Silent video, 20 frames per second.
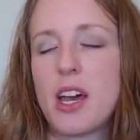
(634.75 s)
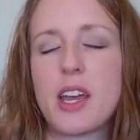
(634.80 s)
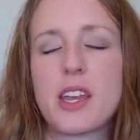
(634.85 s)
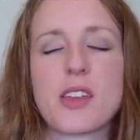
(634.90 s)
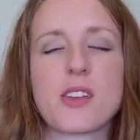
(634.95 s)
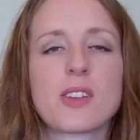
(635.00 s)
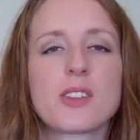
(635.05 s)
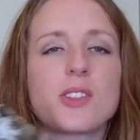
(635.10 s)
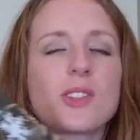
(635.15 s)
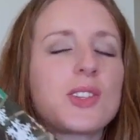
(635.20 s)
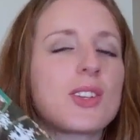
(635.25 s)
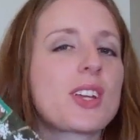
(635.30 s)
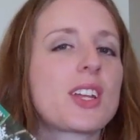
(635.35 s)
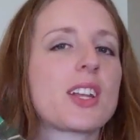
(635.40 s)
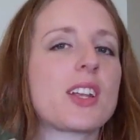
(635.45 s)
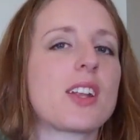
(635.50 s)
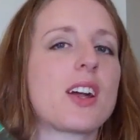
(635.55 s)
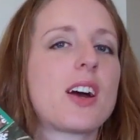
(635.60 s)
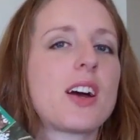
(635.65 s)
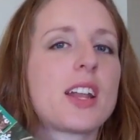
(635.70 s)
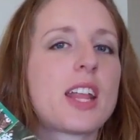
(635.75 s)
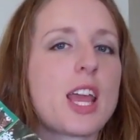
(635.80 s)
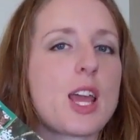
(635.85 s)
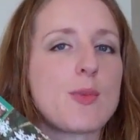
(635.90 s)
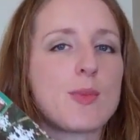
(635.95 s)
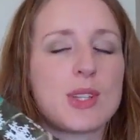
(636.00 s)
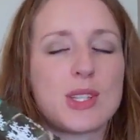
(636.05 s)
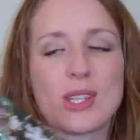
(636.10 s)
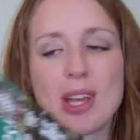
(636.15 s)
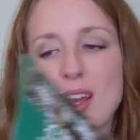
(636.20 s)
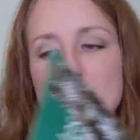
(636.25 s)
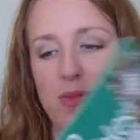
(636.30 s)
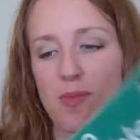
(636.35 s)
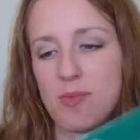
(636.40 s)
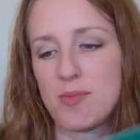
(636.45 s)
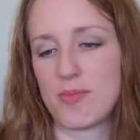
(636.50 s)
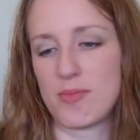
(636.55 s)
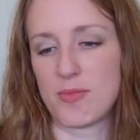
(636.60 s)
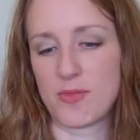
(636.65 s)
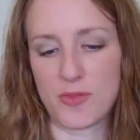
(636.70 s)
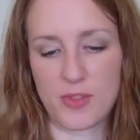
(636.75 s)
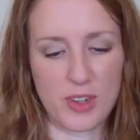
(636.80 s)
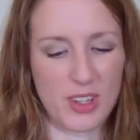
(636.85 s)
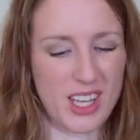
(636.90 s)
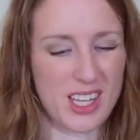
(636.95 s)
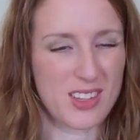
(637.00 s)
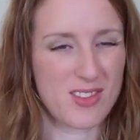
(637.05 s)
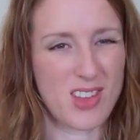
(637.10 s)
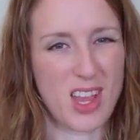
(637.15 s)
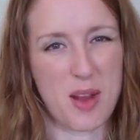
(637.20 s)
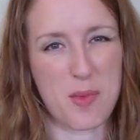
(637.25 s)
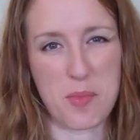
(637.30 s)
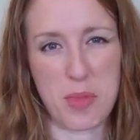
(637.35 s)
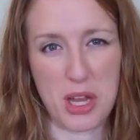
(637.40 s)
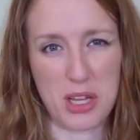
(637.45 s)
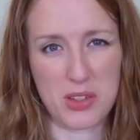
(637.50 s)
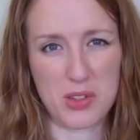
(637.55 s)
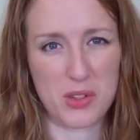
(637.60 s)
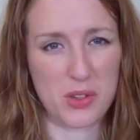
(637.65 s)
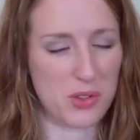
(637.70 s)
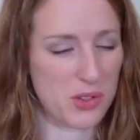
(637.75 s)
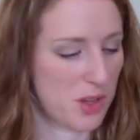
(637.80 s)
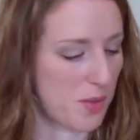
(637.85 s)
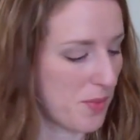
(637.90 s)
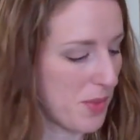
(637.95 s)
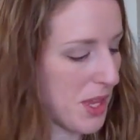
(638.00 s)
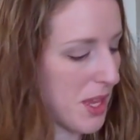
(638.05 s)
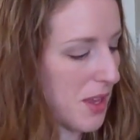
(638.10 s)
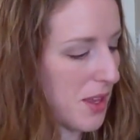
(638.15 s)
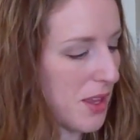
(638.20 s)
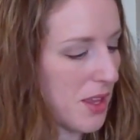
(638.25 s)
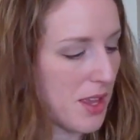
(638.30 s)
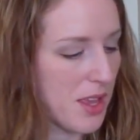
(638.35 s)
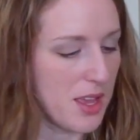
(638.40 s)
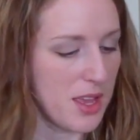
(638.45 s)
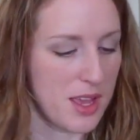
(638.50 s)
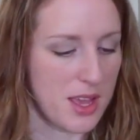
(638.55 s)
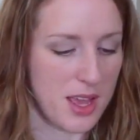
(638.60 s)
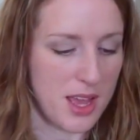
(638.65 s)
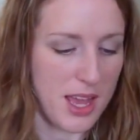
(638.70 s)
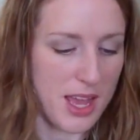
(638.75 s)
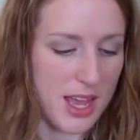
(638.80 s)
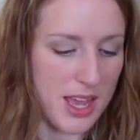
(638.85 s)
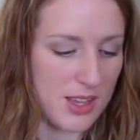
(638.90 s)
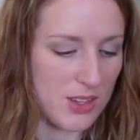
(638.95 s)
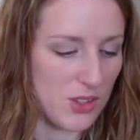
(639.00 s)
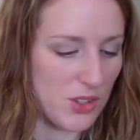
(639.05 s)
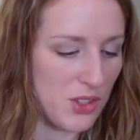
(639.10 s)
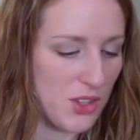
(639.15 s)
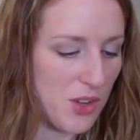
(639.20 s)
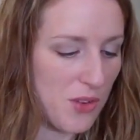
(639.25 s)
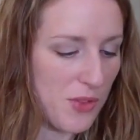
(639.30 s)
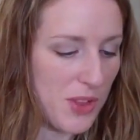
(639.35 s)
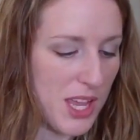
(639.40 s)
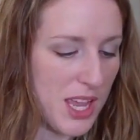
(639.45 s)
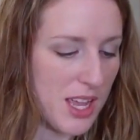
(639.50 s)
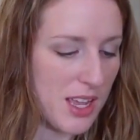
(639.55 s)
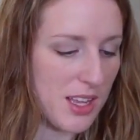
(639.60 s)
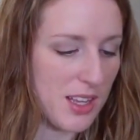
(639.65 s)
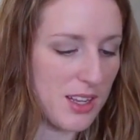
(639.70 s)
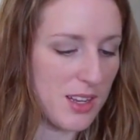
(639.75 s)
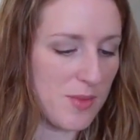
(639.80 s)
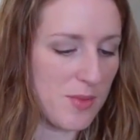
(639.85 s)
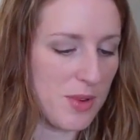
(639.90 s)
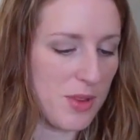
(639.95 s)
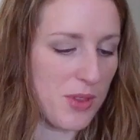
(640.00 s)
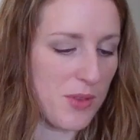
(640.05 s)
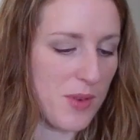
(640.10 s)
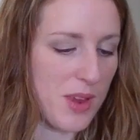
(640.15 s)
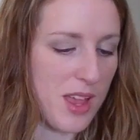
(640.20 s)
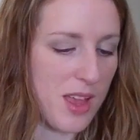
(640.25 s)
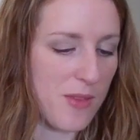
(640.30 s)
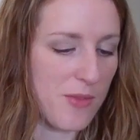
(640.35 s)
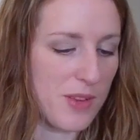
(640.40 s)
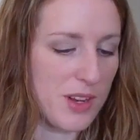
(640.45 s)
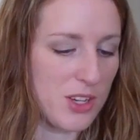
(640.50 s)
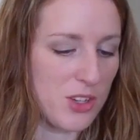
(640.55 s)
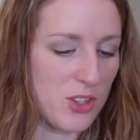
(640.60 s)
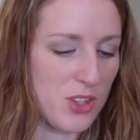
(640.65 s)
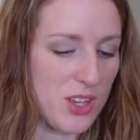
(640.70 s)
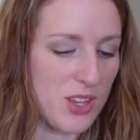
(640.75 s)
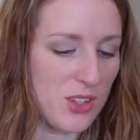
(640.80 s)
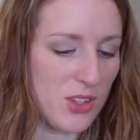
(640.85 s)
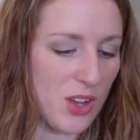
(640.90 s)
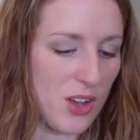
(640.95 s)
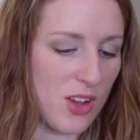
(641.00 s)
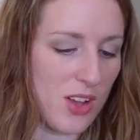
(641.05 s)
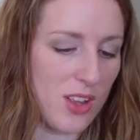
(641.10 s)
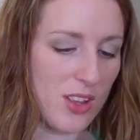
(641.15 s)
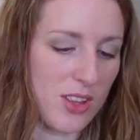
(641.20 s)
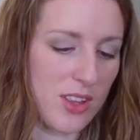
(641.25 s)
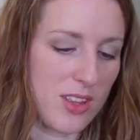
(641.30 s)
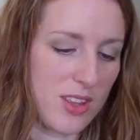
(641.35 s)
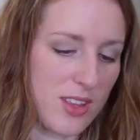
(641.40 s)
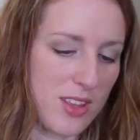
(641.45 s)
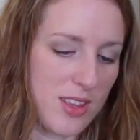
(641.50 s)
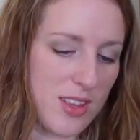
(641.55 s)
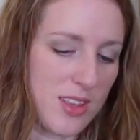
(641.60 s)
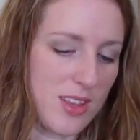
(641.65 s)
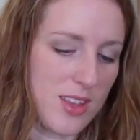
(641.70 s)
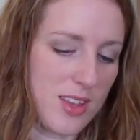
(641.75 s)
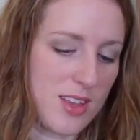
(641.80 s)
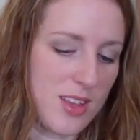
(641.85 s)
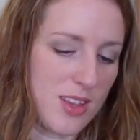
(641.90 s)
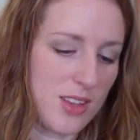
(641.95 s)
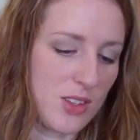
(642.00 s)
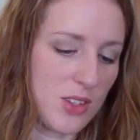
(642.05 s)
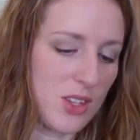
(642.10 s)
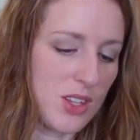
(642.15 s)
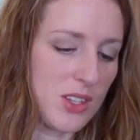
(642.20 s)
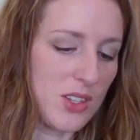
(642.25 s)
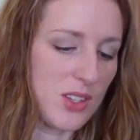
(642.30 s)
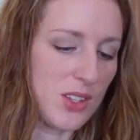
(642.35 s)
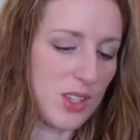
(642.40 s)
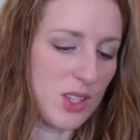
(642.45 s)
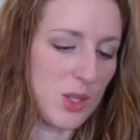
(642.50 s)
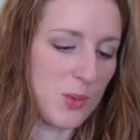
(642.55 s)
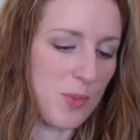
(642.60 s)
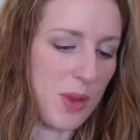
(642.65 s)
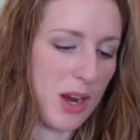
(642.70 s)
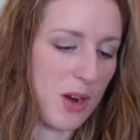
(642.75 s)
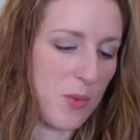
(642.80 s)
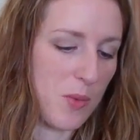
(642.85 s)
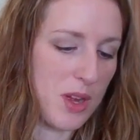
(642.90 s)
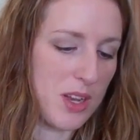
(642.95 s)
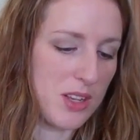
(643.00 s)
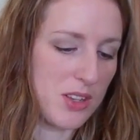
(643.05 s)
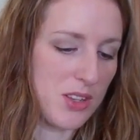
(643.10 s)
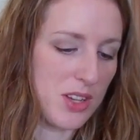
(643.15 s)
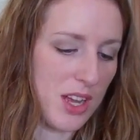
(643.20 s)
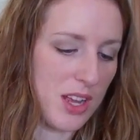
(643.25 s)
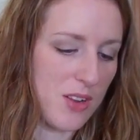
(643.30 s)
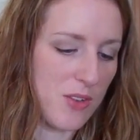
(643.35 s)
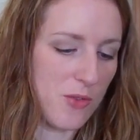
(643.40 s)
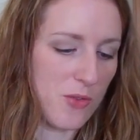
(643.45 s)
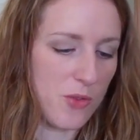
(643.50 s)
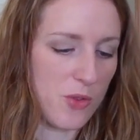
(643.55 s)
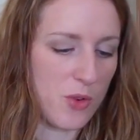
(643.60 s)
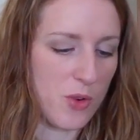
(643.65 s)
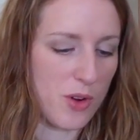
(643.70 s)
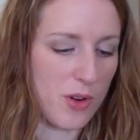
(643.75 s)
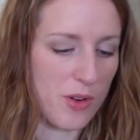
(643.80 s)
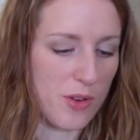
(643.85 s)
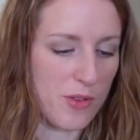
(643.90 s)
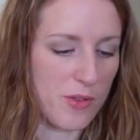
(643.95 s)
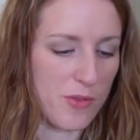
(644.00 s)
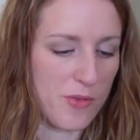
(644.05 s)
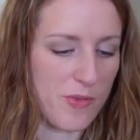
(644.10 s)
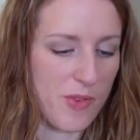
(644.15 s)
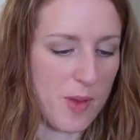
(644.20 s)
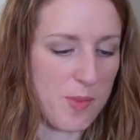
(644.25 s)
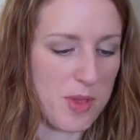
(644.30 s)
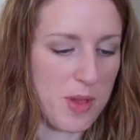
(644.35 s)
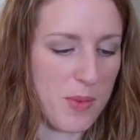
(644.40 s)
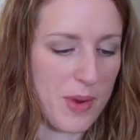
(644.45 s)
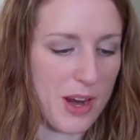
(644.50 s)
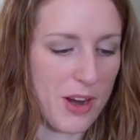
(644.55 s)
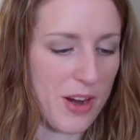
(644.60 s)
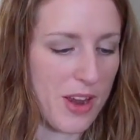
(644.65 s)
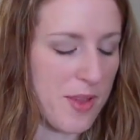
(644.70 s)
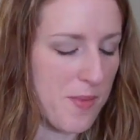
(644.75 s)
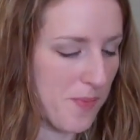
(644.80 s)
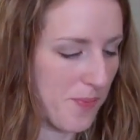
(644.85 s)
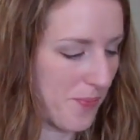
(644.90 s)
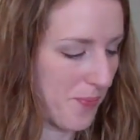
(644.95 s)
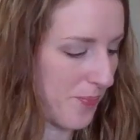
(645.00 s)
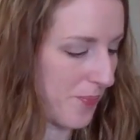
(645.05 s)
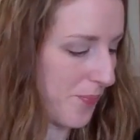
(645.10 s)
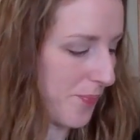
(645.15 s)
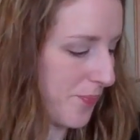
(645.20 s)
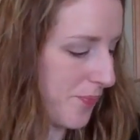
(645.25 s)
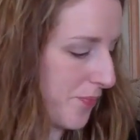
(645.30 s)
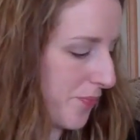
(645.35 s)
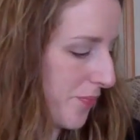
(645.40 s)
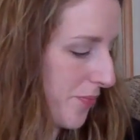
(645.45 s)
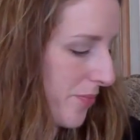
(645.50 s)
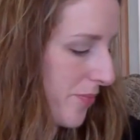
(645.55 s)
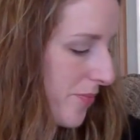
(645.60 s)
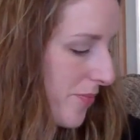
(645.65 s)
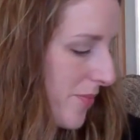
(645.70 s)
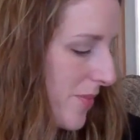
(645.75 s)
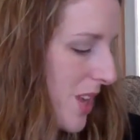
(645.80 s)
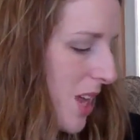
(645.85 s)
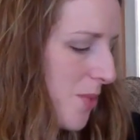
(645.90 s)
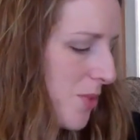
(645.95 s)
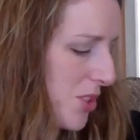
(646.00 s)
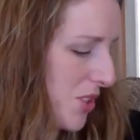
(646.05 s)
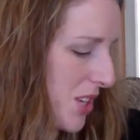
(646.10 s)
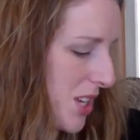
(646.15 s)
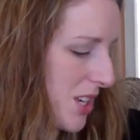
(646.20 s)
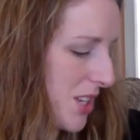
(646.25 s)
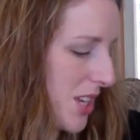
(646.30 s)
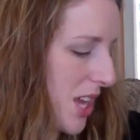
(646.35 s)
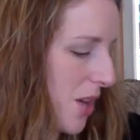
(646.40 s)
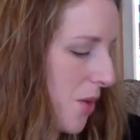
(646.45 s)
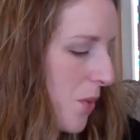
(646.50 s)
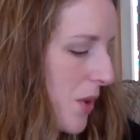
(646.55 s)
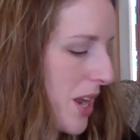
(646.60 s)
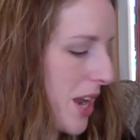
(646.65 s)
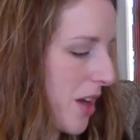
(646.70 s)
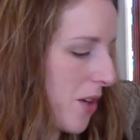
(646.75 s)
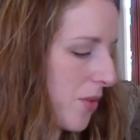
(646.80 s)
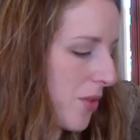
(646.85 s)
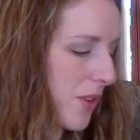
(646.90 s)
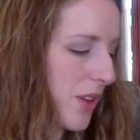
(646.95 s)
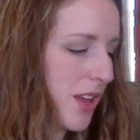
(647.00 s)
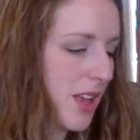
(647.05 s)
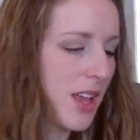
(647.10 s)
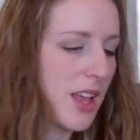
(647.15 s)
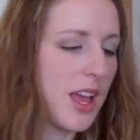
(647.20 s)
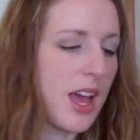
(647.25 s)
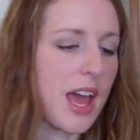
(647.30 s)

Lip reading: You can still get it on Amazon for like 10 bucks or something. Snowflake number 3, I finished these all. So this is a spare one done for February. I'm just going to take one out.